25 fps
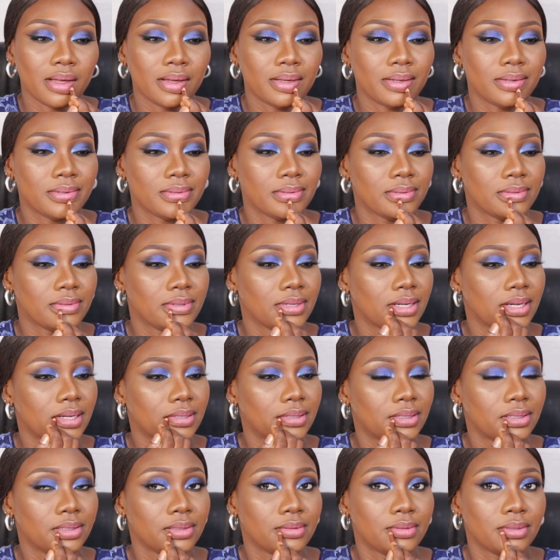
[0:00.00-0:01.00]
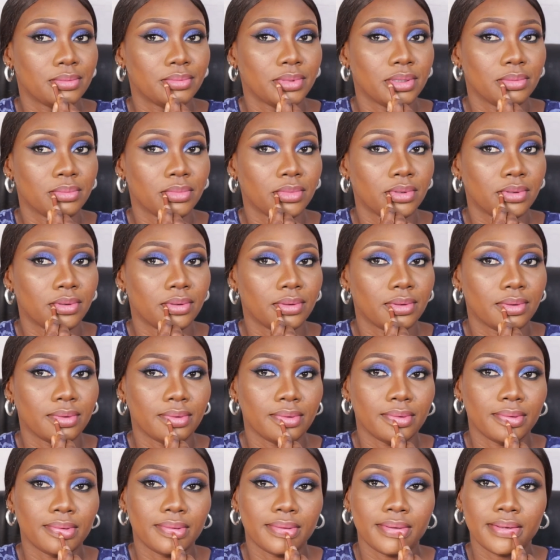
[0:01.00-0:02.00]
Just want to add a little bit more
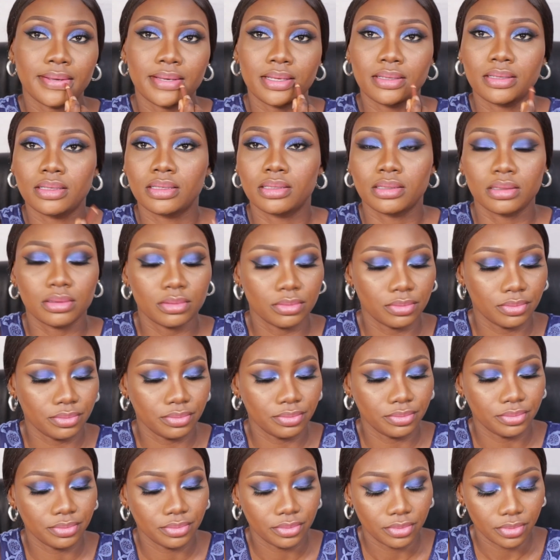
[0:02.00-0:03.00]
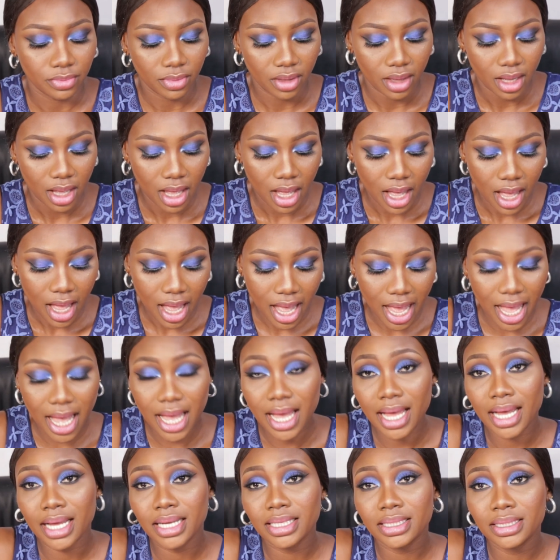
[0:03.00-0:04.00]
liner.
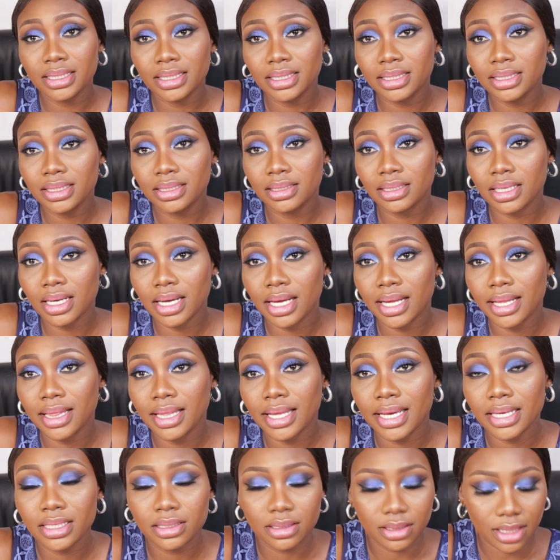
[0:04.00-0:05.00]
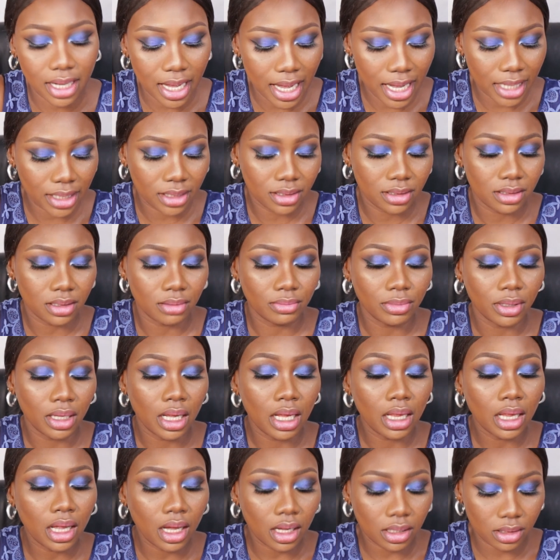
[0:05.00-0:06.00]
And I like to add some
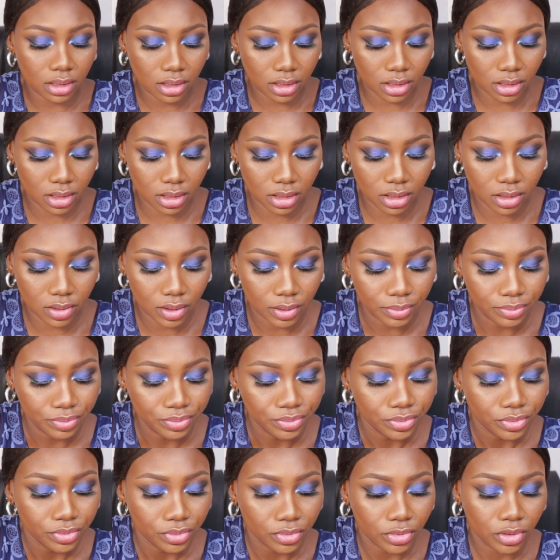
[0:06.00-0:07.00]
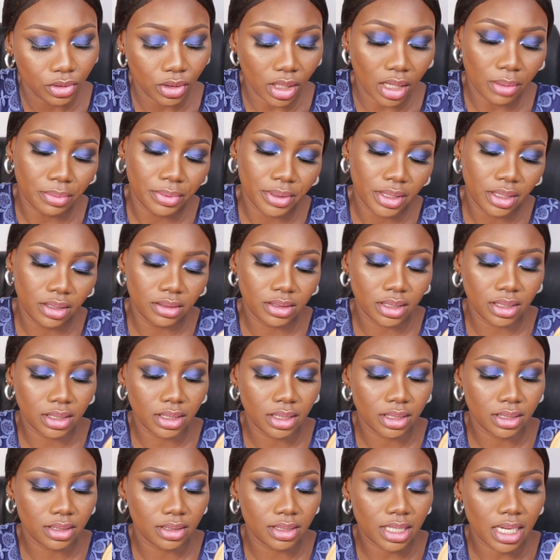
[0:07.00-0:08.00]
gloss. So I'll be using
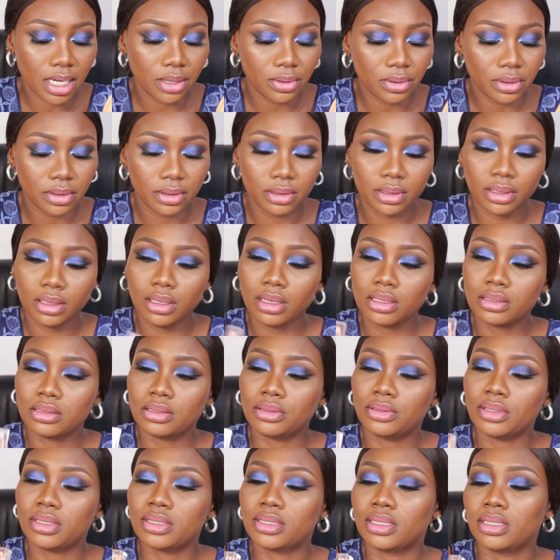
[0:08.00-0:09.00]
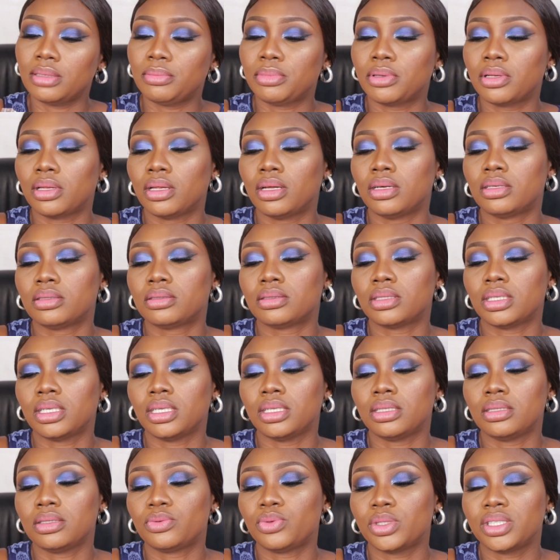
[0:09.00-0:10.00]
the Zaron Luxurious Lip Gloss
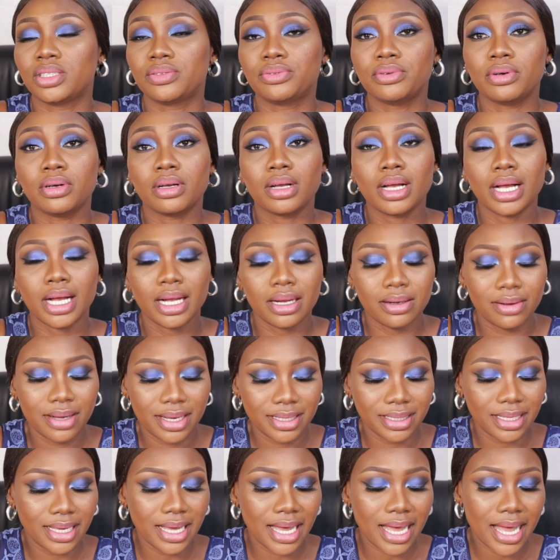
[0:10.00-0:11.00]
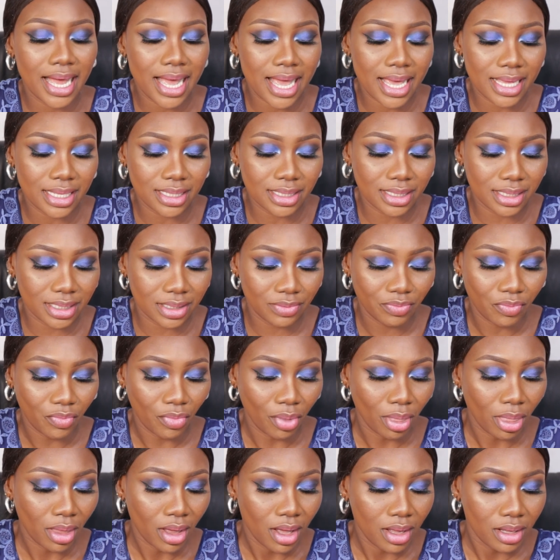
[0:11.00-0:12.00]
in 24 karat. Guys,
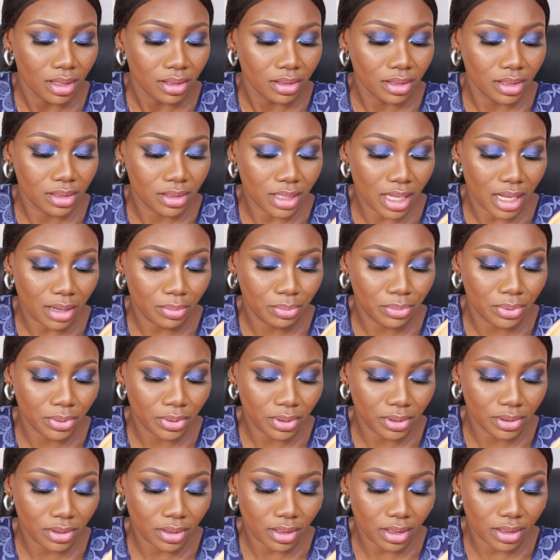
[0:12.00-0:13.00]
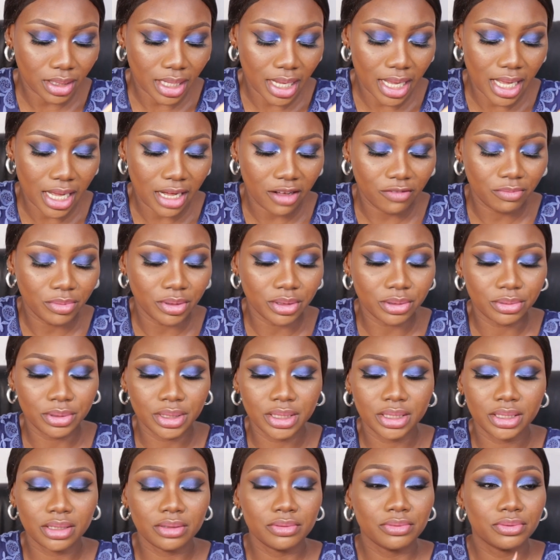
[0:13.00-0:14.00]
these are products I have been
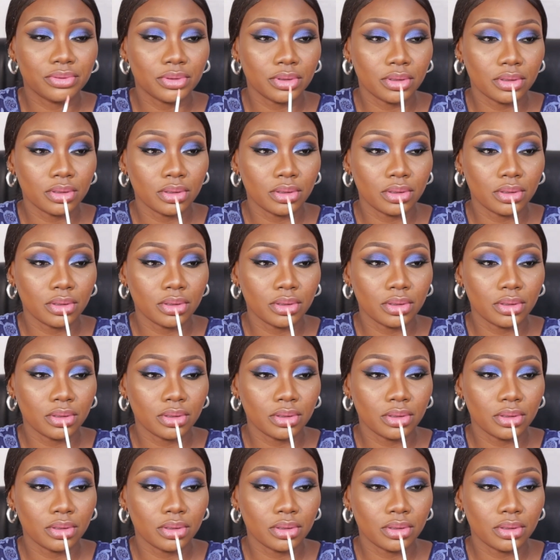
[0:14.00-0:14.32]
reaching for